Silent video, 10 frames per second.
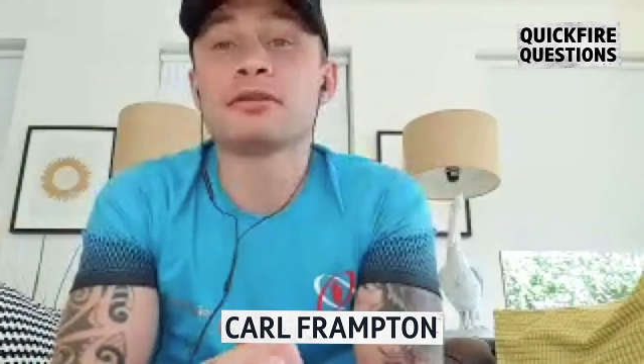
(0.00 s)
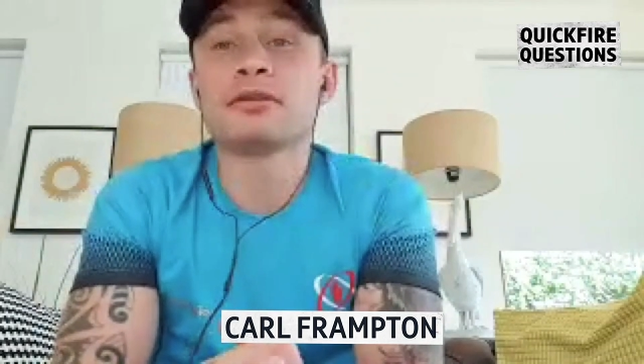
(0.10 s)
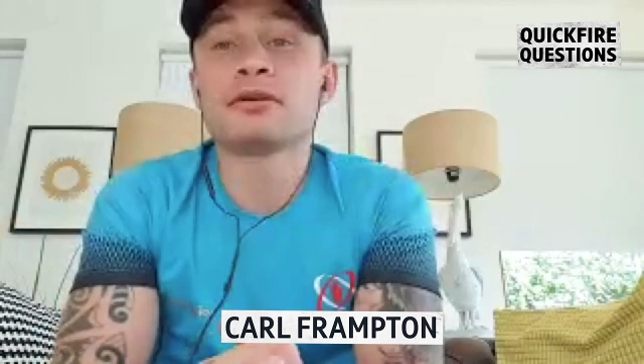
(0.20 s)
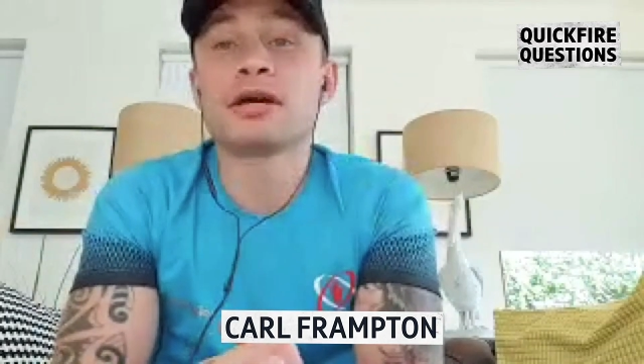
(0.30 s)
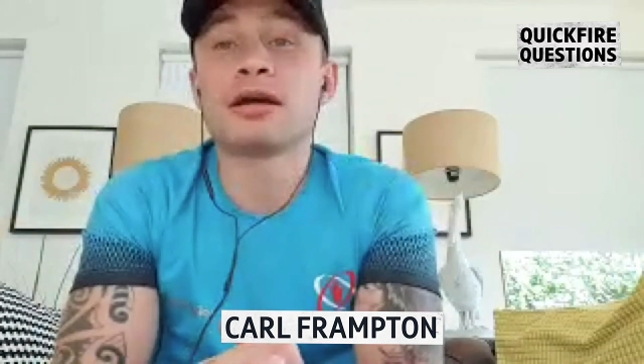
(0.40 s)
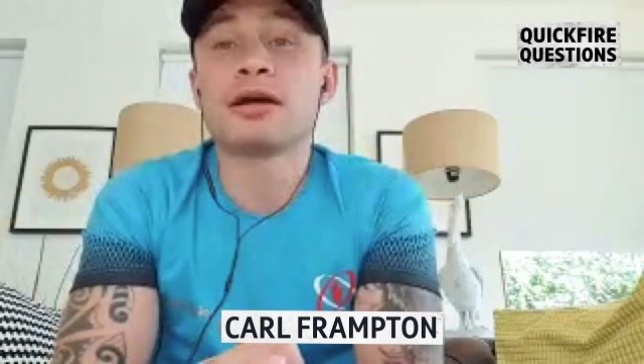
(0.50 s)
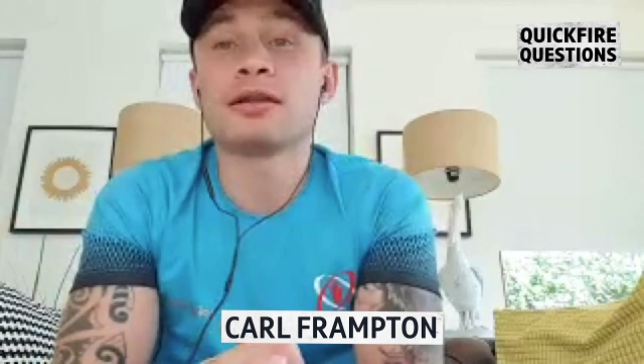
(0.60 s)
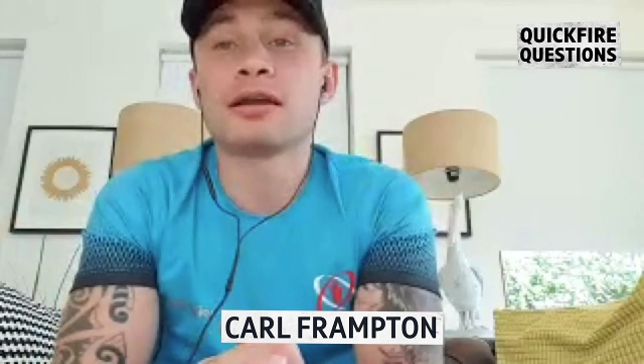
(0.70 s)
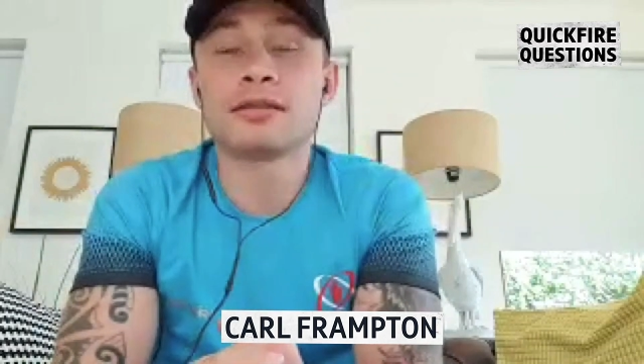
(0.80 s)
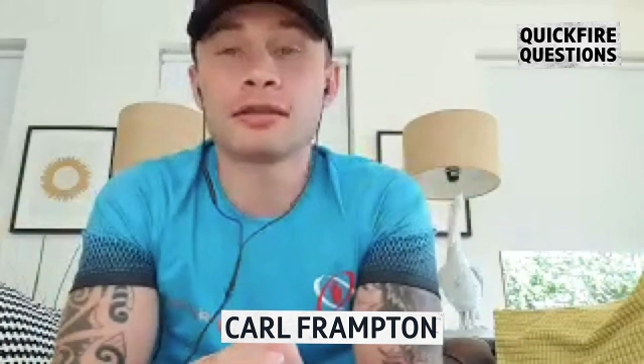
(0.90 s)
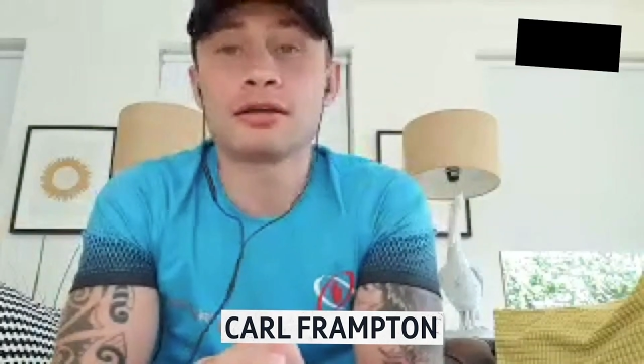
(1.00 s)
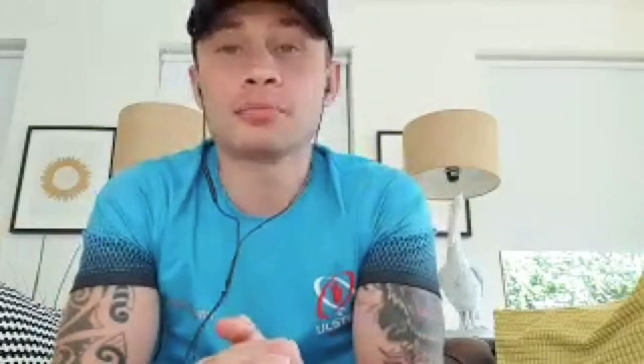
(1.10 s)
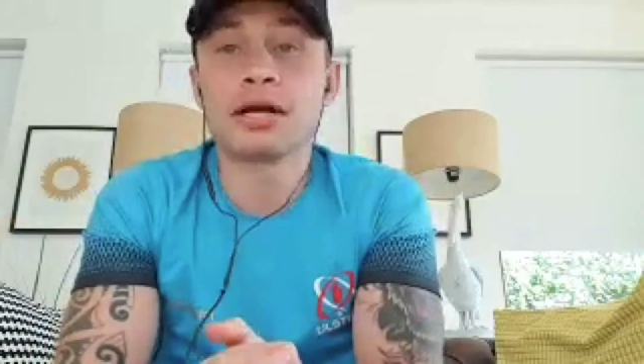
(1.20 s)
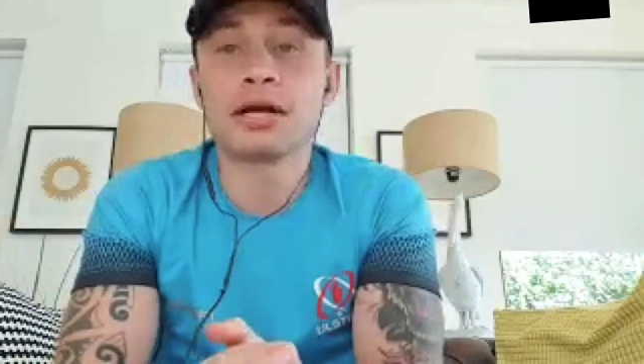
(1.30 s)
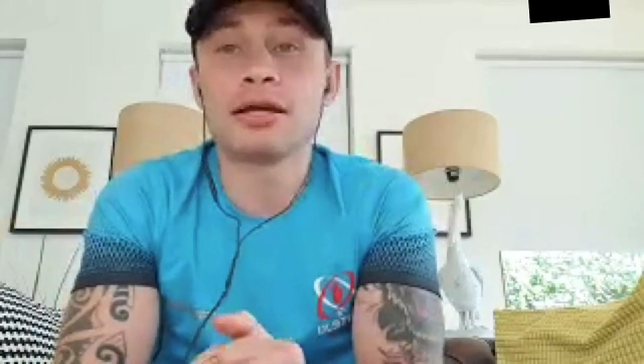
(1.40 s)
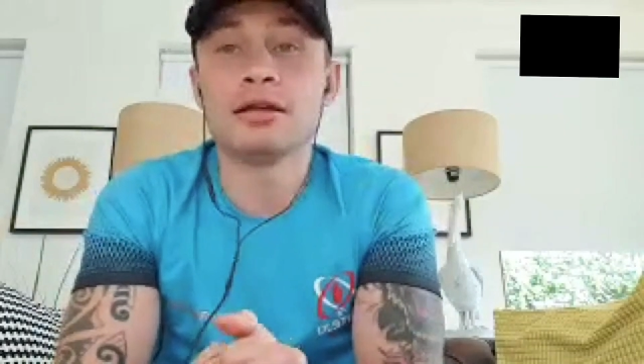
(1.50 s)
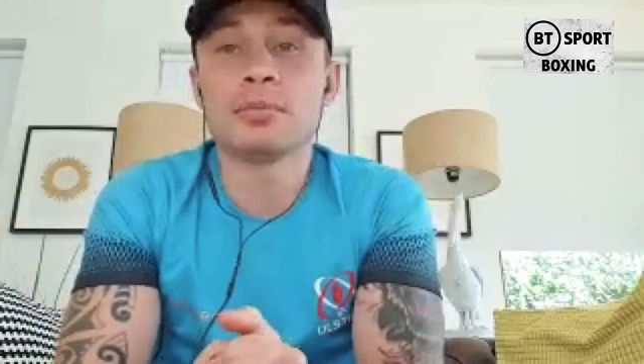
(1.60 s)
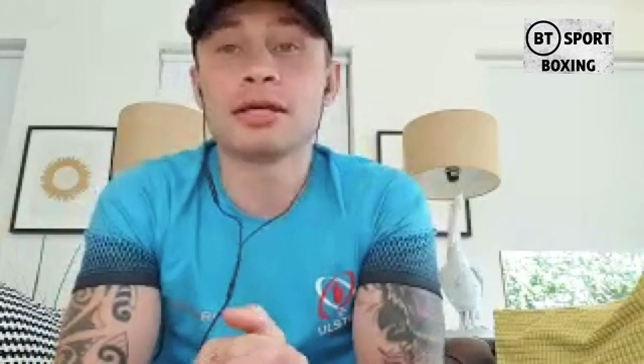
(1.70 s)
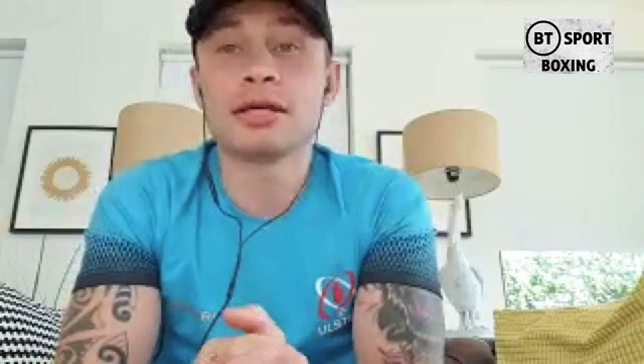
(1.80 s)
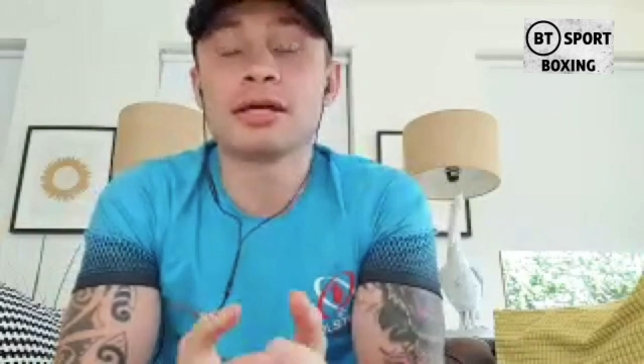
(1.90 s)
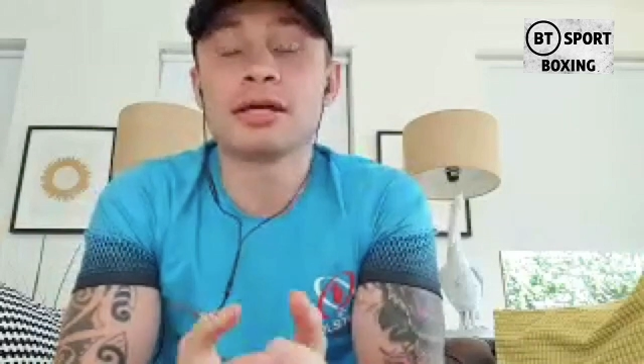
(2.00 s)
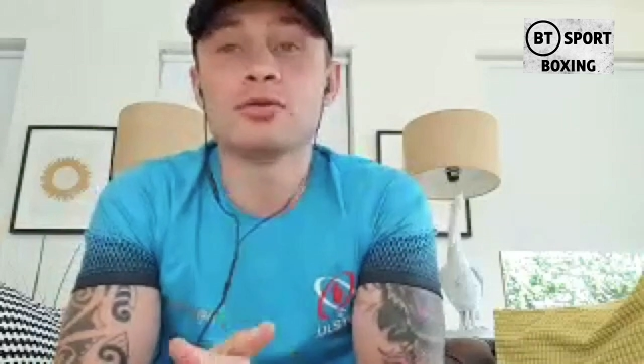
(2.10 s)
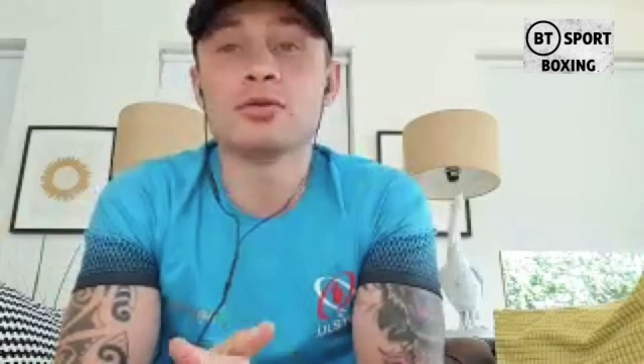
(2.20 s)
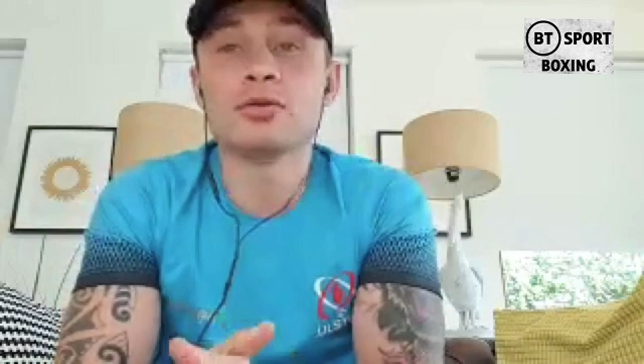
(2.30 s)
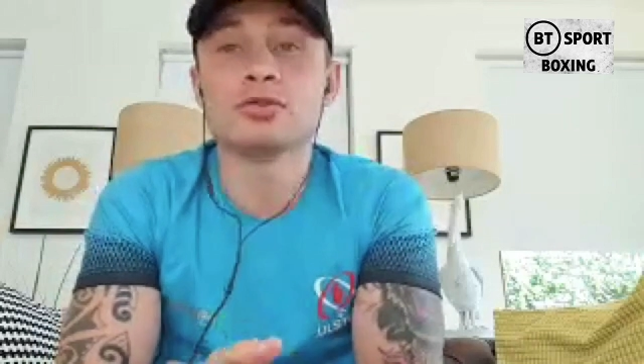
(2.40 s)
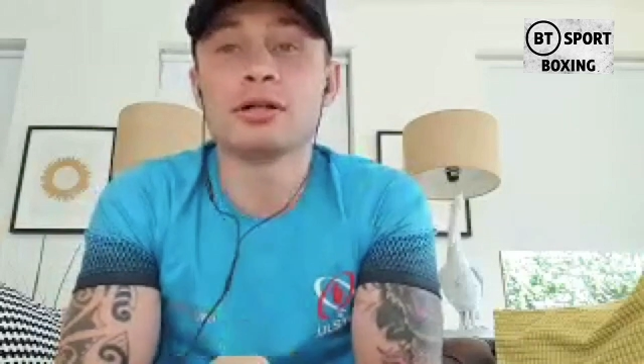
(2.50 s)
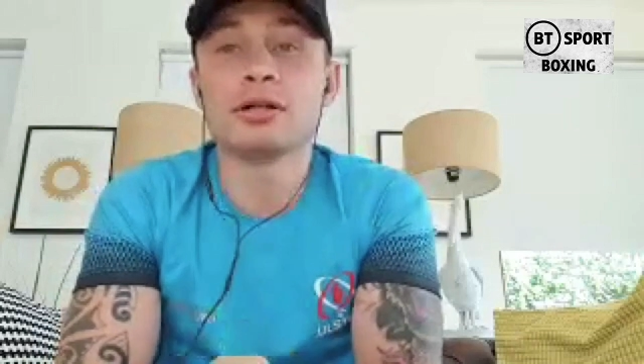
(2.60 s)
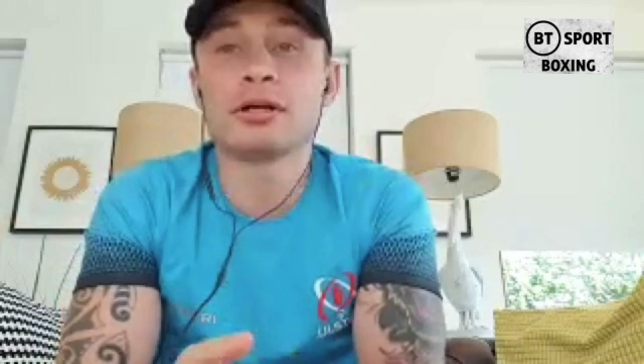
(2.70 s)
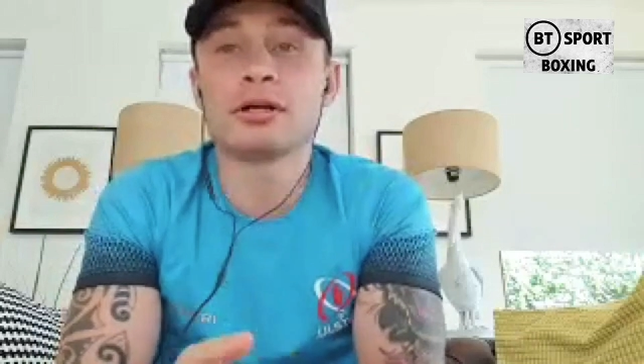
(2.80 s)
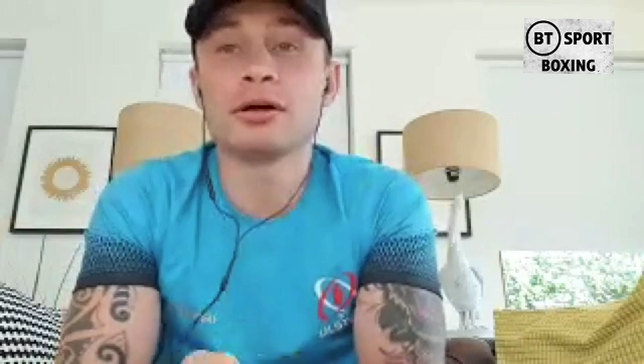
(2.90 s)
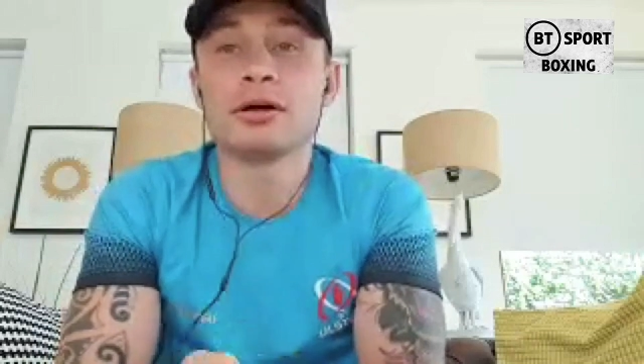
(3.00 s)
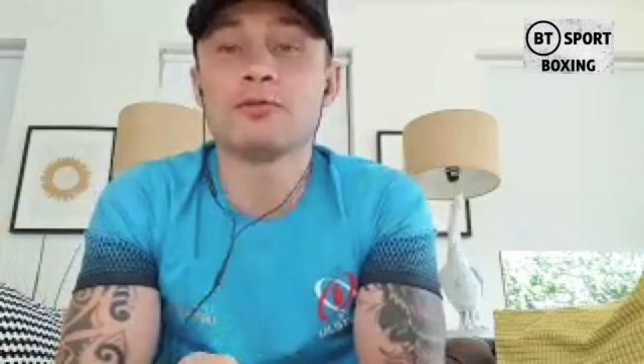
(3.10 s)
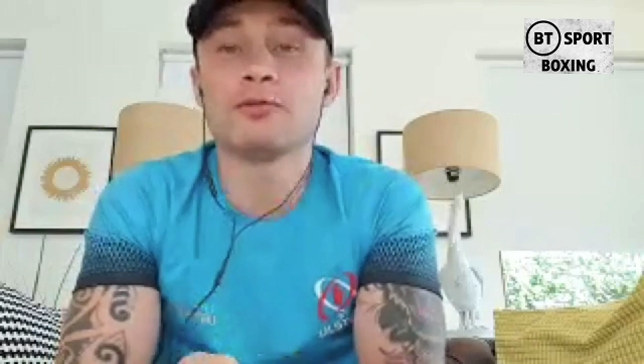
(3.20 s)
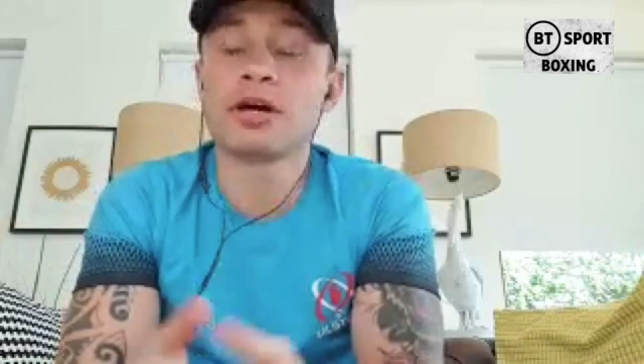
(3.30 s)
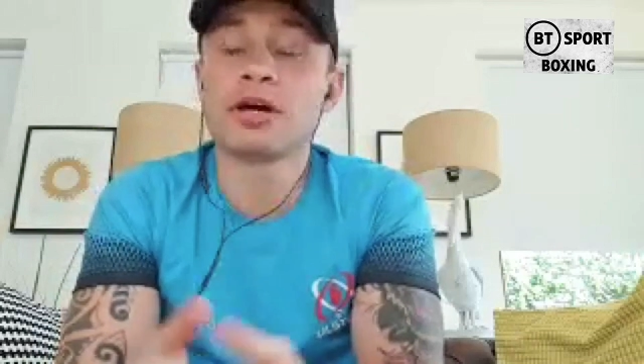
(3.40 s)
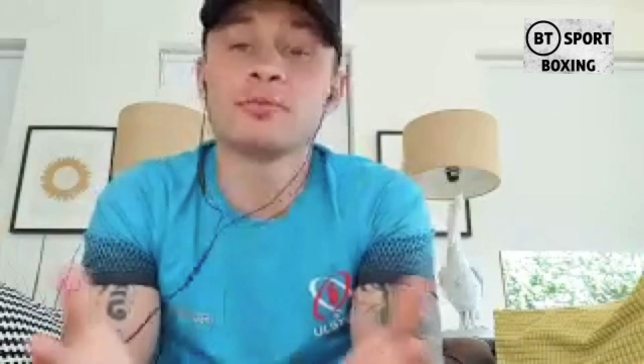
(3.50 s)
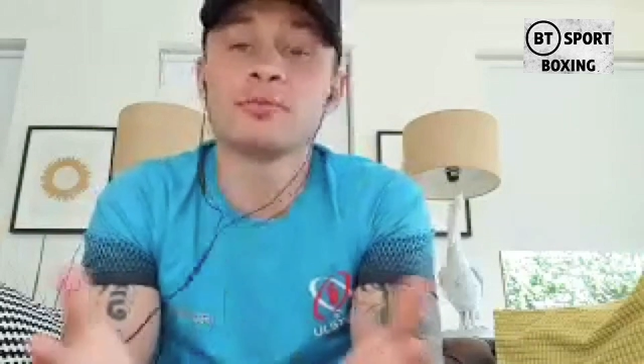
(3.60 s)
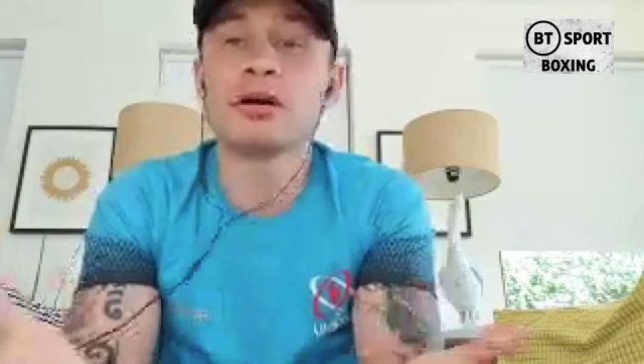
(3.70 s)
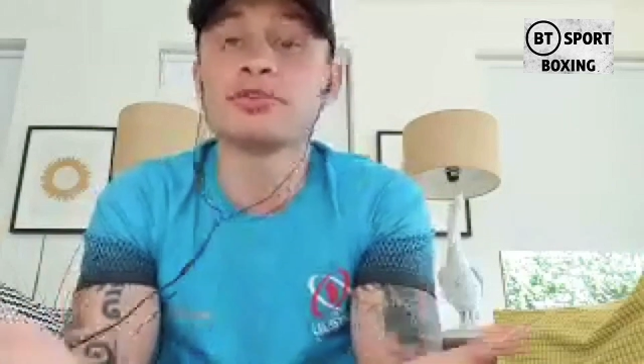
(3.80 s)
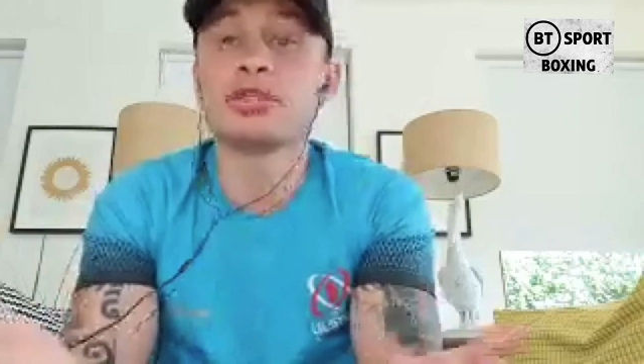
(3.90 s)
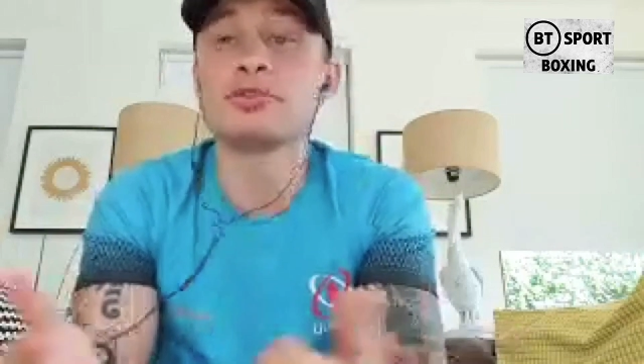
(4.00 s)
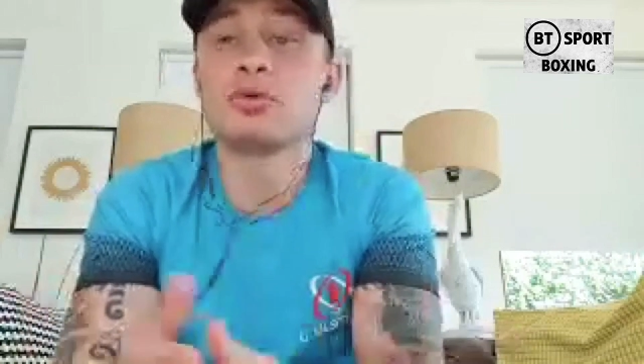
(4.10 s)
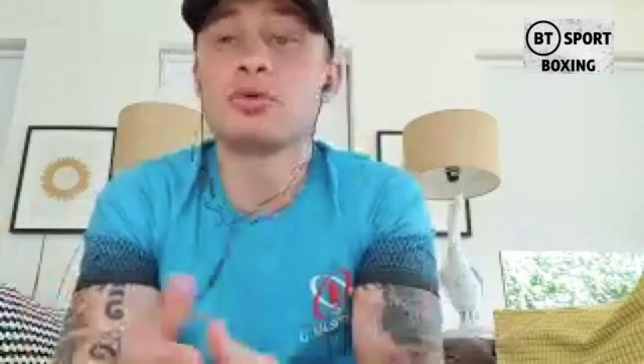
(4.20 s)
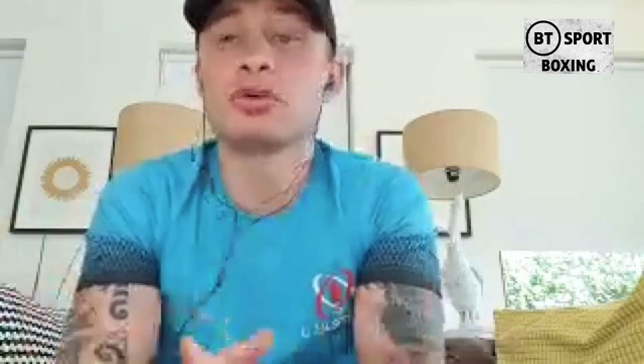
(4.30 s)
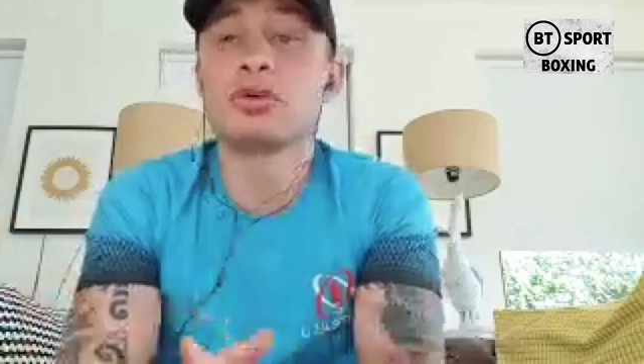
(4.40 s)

um, and I think by by K O as well. Um, Vladimir, obviously,